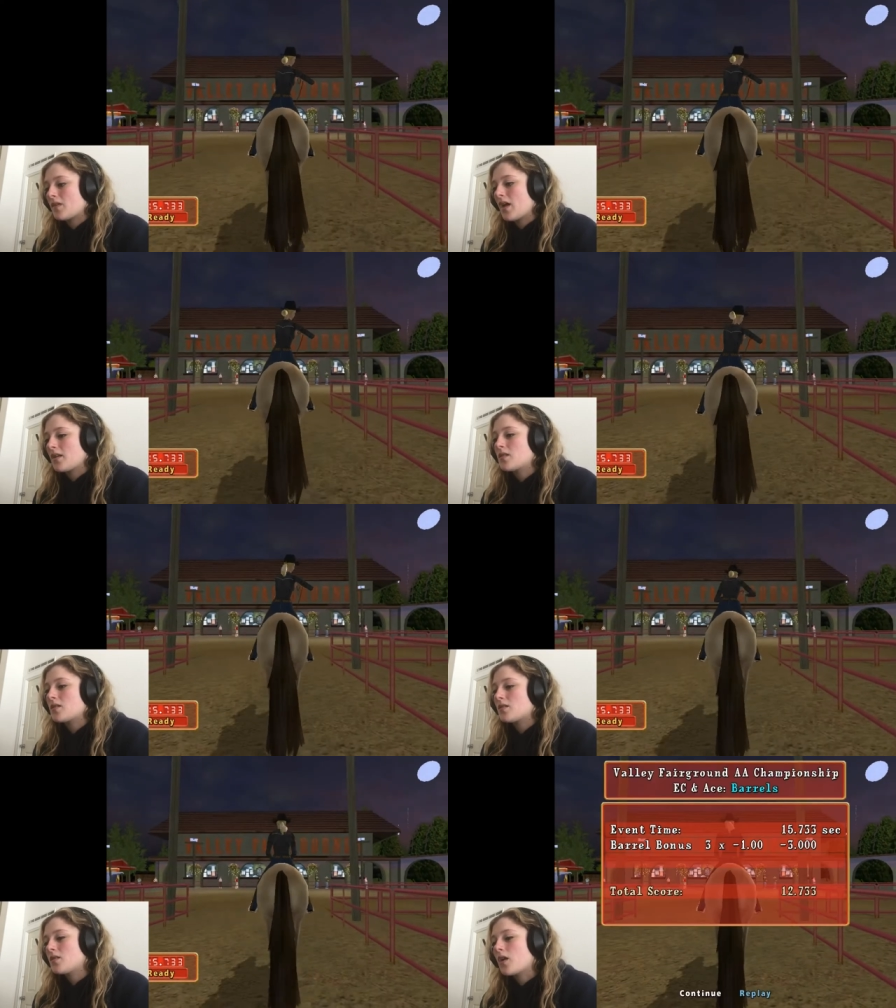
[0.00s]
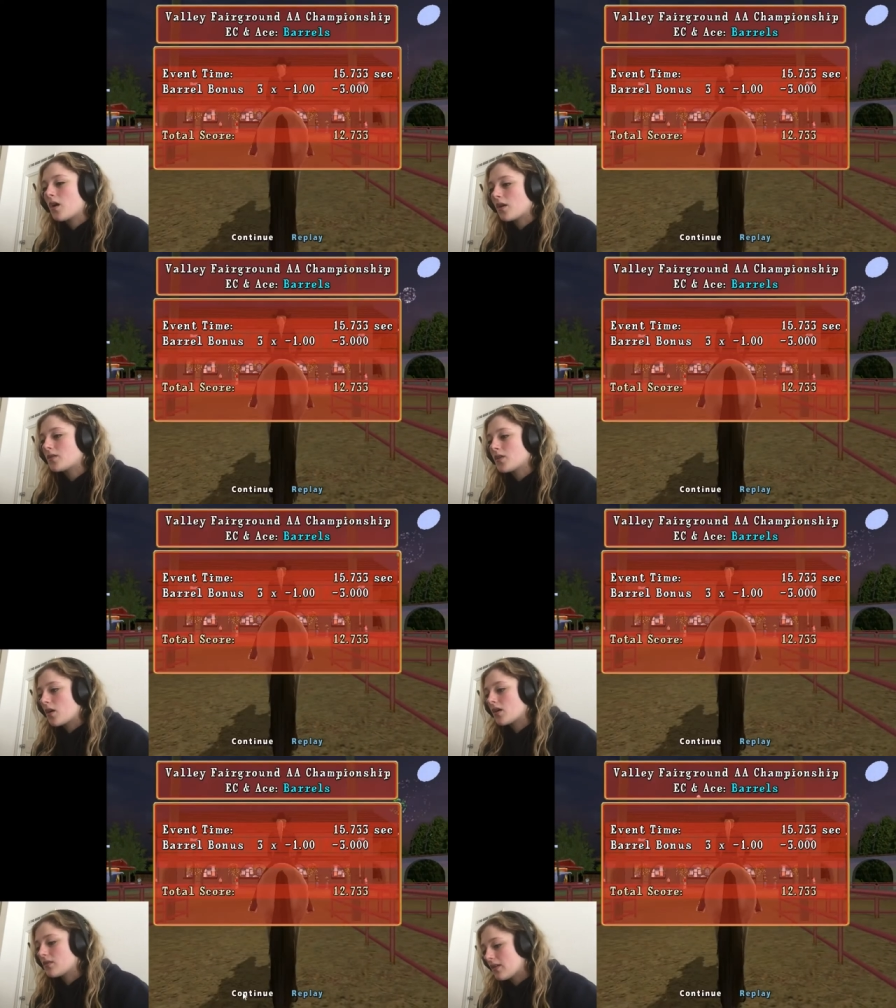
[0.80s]
nice dark,
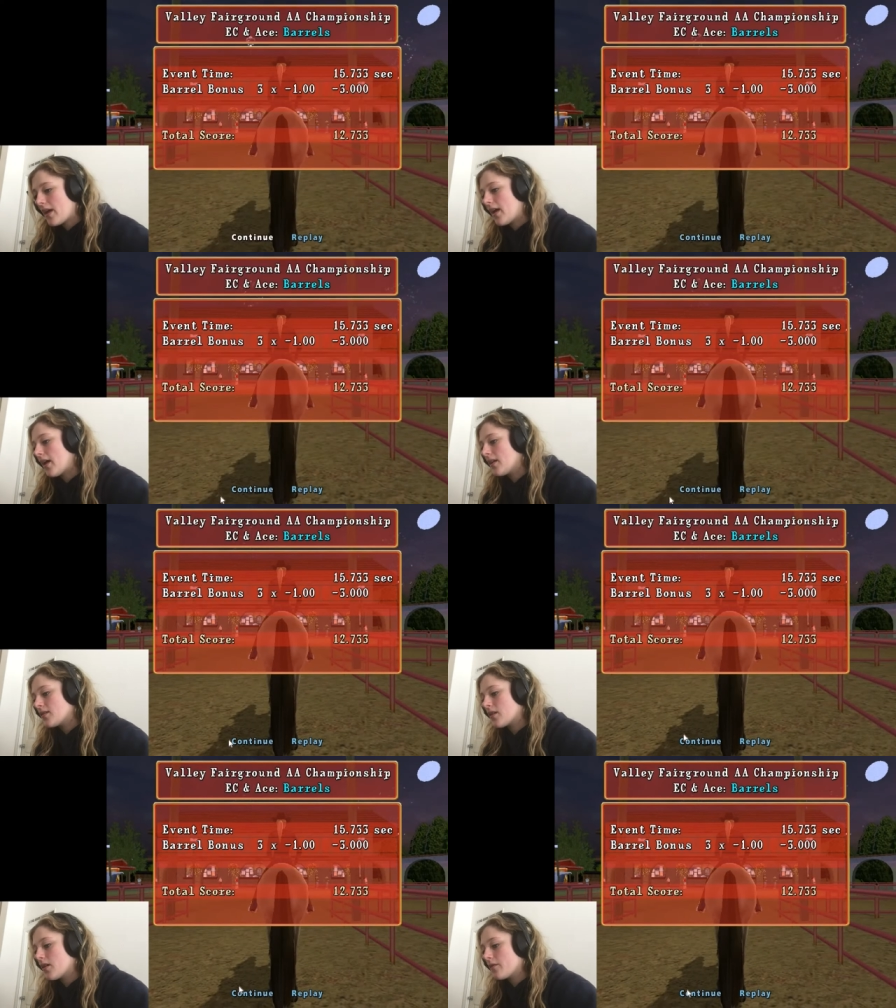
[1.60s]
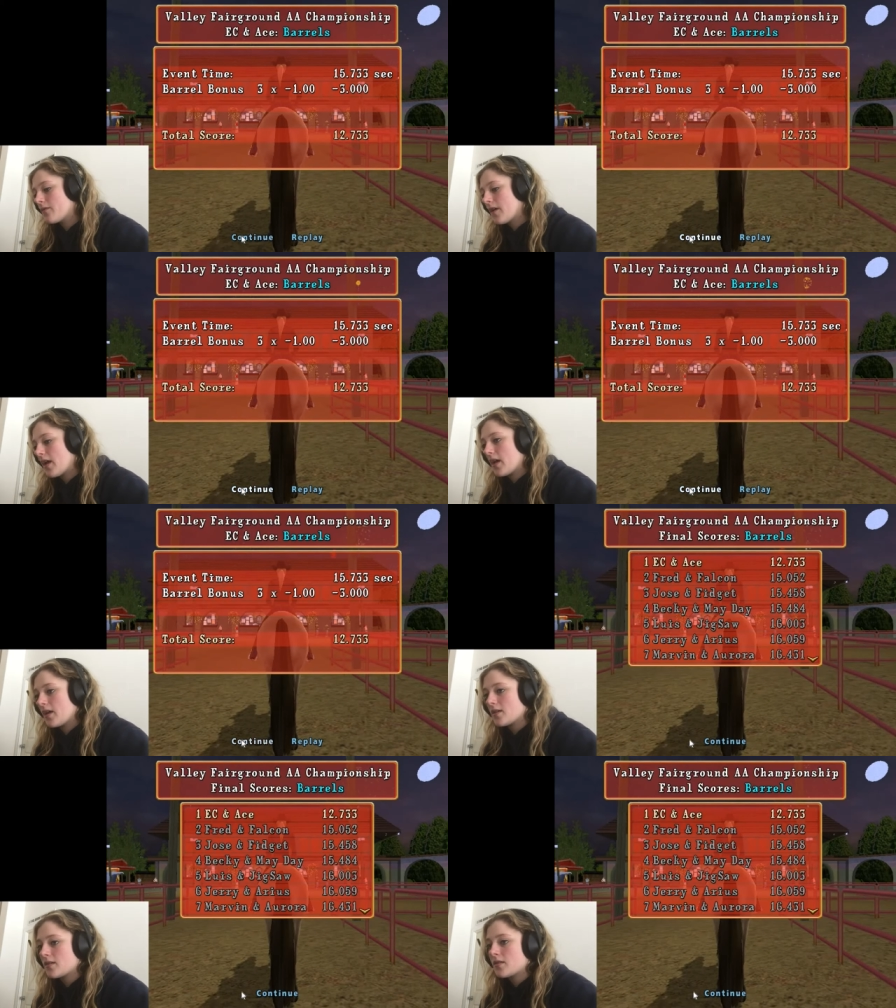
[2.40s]
dark legs, dark
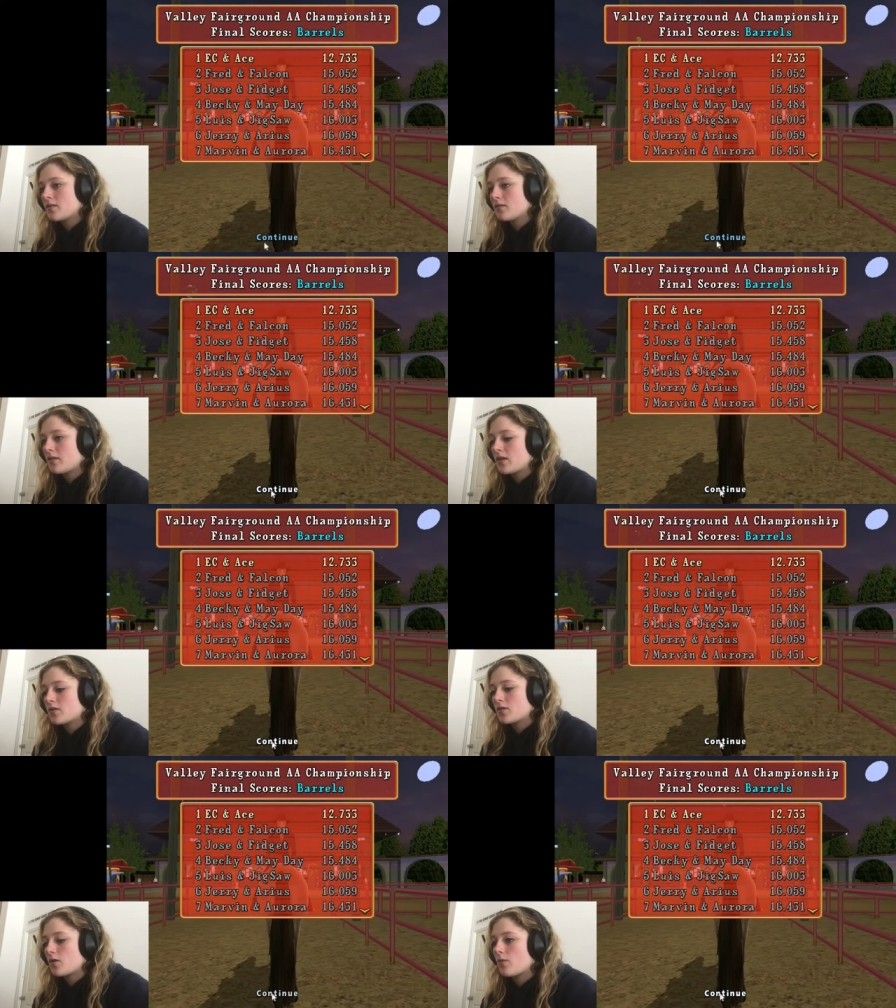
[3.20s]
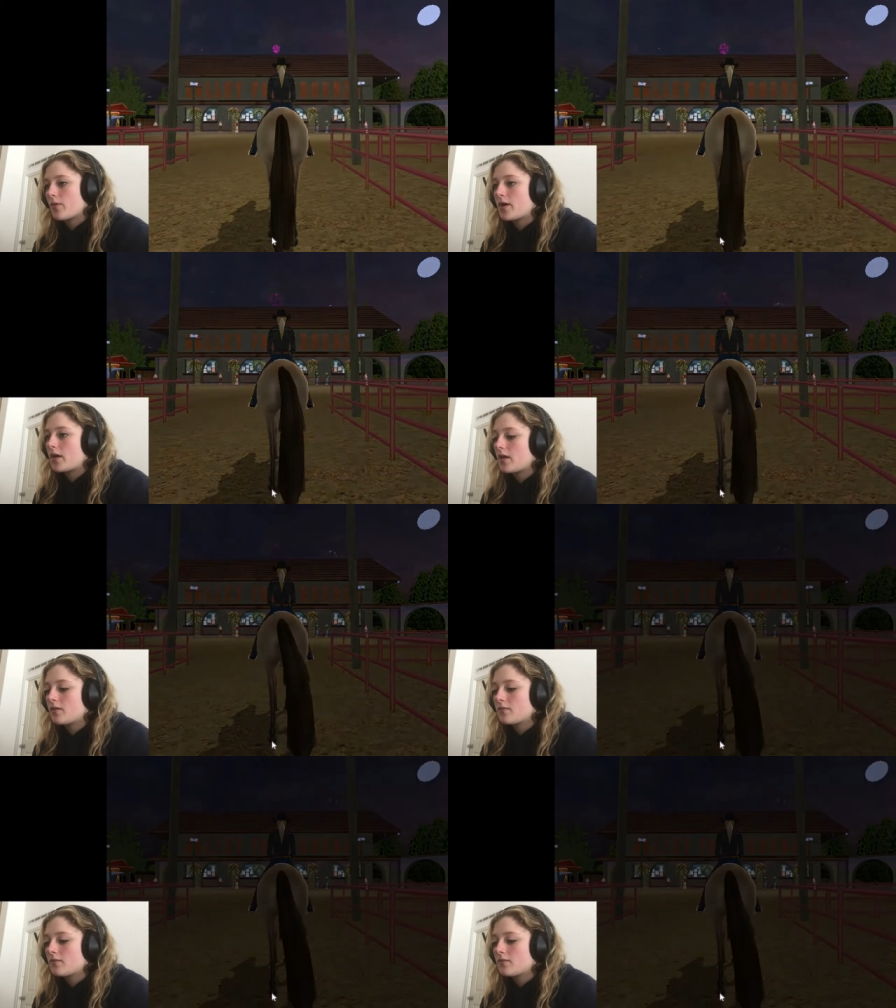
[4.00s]
face. He's so pretty.